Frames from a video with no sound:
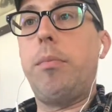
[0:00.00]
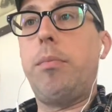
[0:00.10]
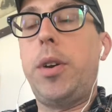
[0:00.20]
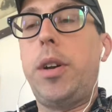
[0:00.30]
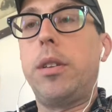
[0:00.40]

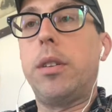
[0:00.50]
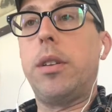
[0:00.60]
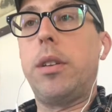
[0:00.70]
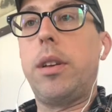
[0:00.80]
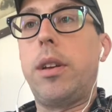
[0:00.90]
But
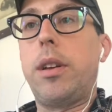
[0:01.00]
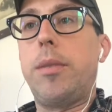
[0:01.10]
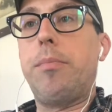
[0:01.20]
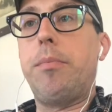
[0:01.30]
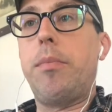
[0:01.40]

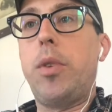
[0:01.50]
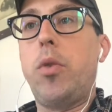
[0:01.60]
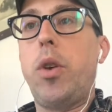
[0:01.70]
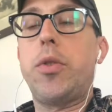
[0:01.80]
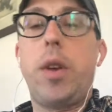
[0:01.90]

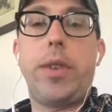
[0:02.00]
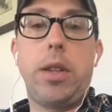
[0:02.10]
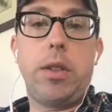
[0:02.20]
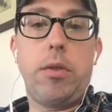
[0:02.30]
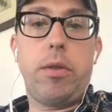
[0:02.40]
you also have to
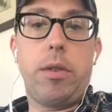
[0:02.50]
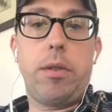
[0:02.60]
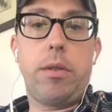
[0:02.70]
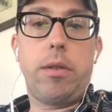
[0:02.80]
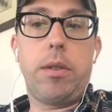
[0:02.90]
consider the